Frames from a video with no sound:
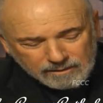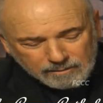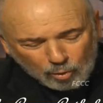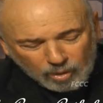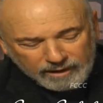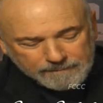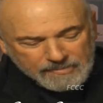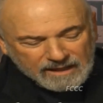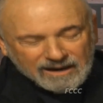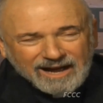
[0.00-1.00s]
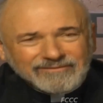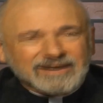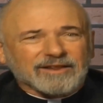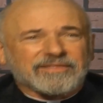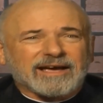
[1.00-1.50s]
Boy, I've
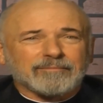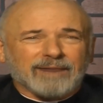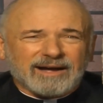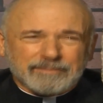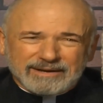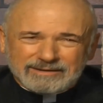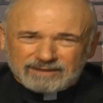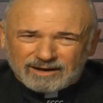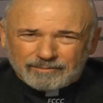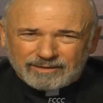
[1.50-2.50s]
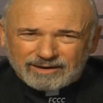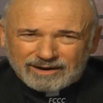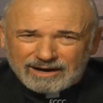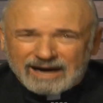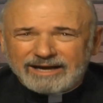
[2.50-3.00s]
got to thank mine big time.
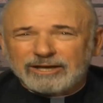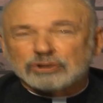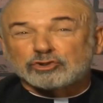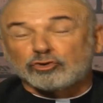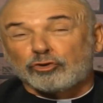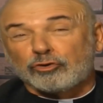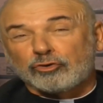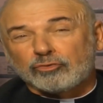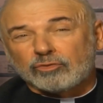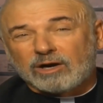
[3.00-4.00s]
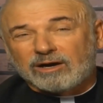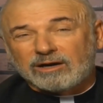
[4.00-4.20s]
I assure you,